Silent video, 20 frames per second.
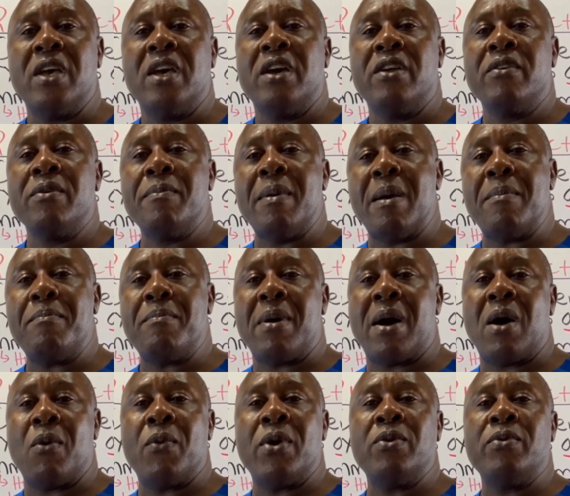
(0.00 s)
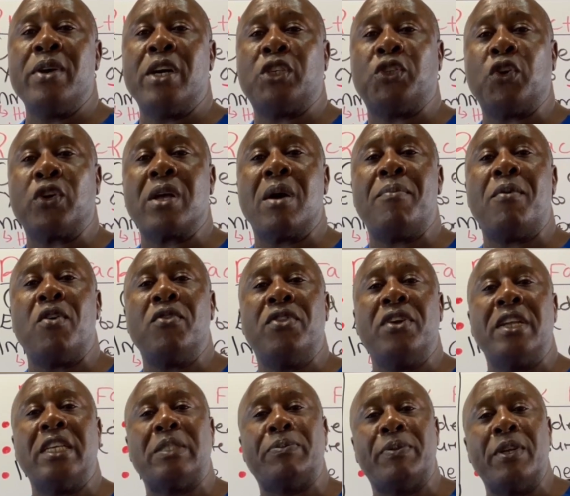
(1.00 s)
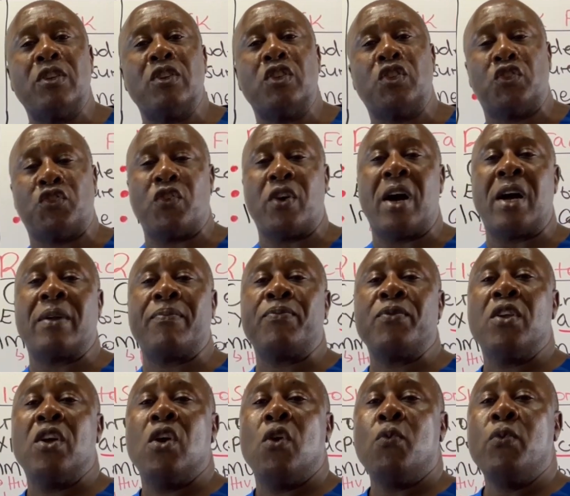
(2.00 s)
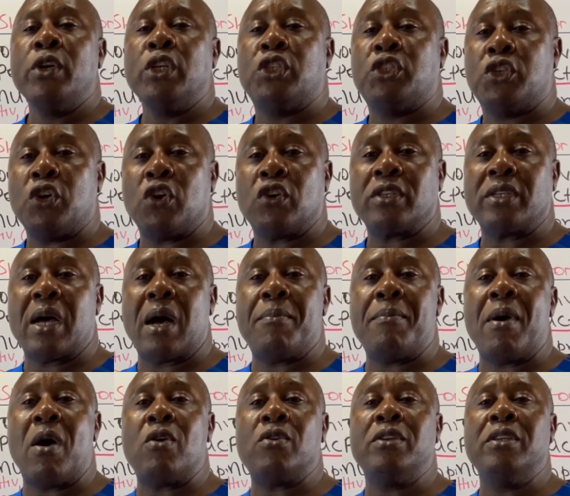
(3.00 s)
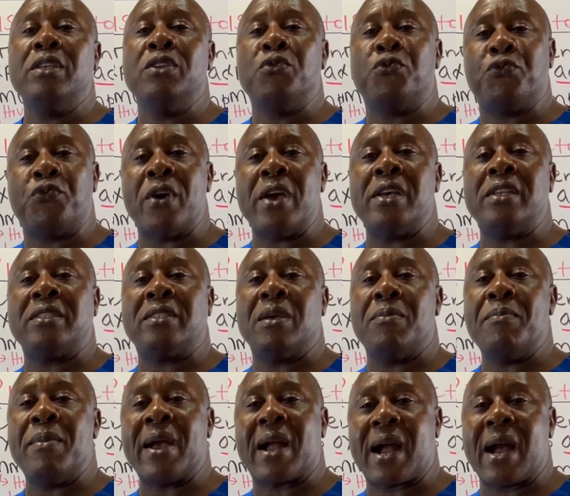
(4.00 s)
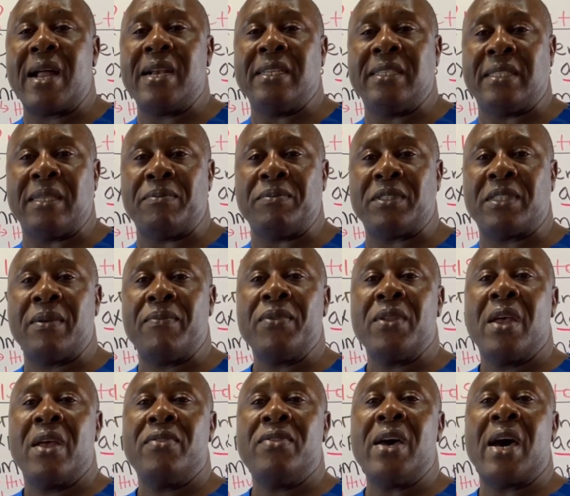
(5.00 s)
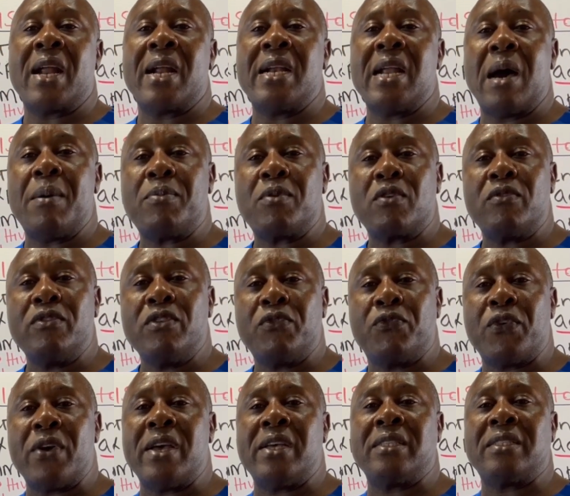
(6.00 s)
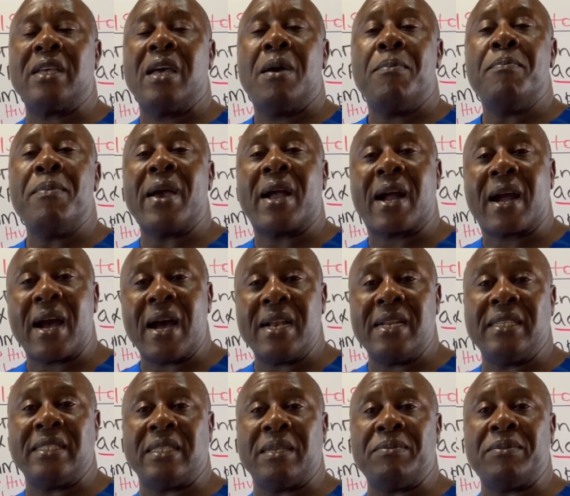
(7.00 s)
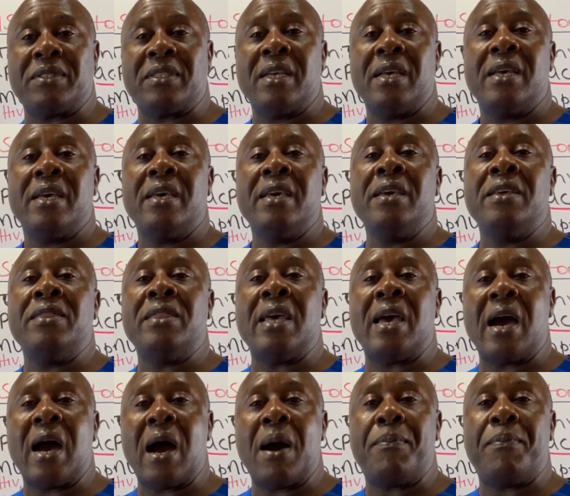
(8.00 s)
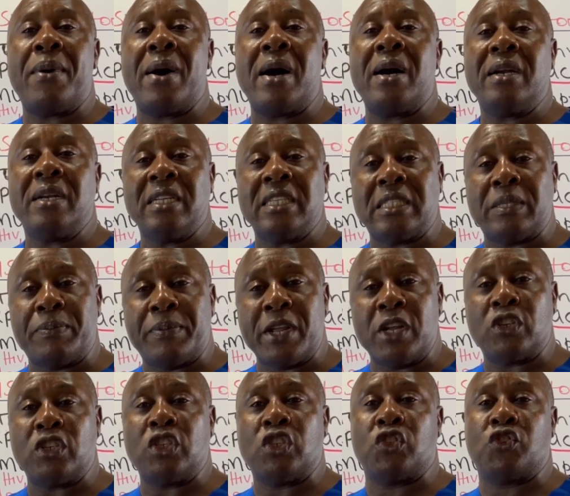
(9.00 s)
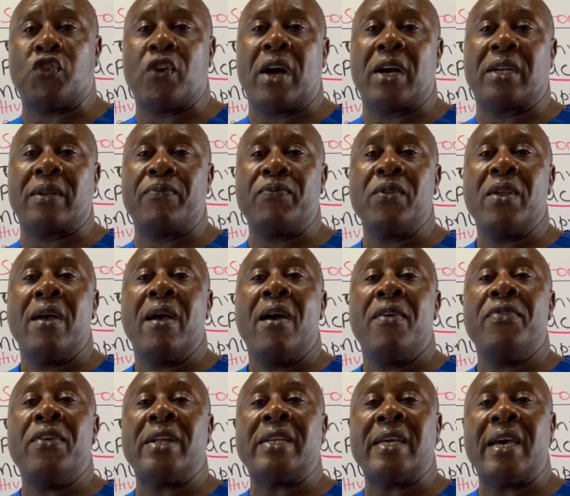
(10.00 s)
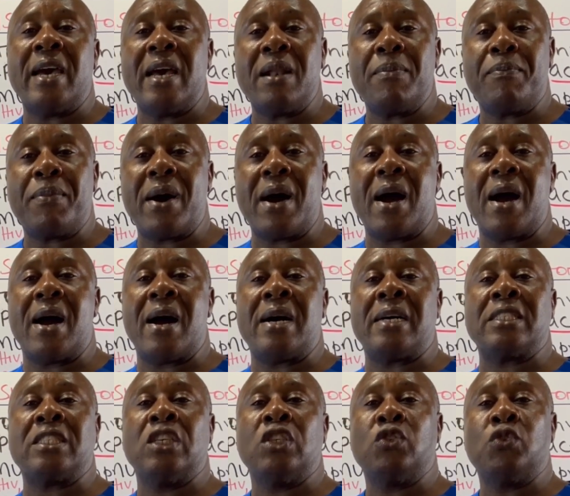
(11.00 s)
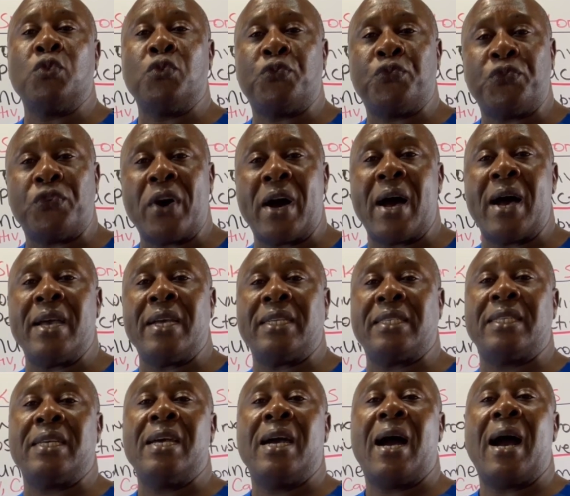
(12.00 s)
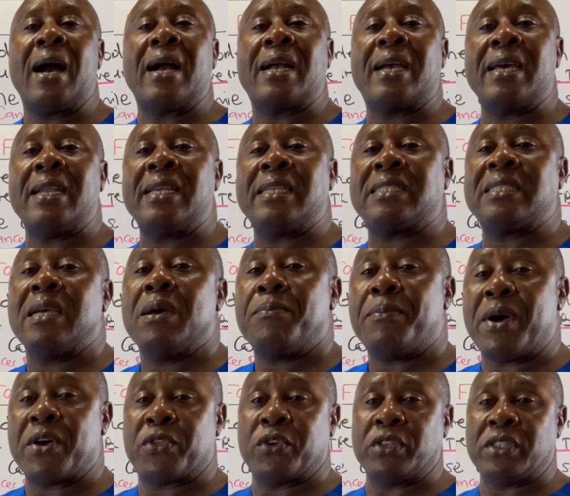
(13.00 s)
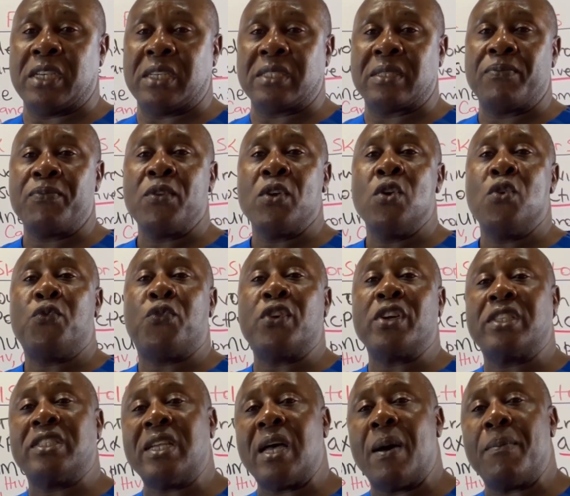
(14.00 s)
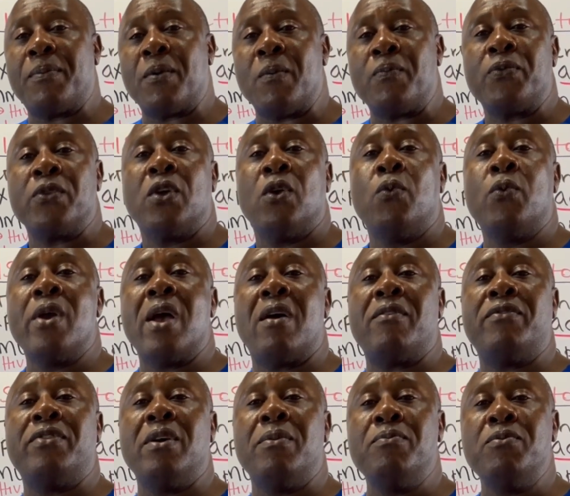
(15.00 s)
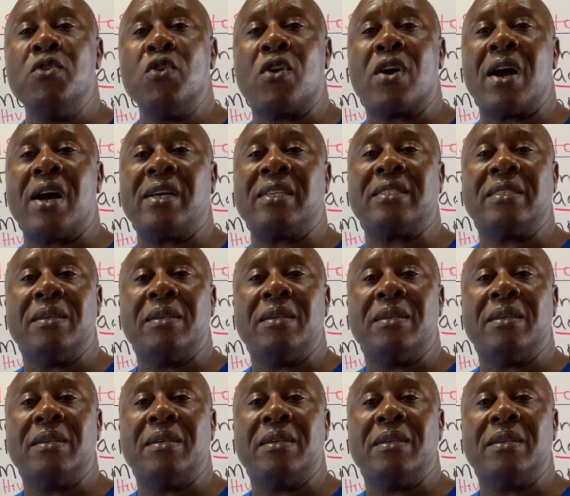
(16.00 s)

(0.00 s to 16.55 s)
Remember, when we are talking about the respiratory tract, we talked about defense mechanisms. There are a number of defense mechanisms in the upper respiratory tract that help us to fight against pathogens. For example, we have the mucous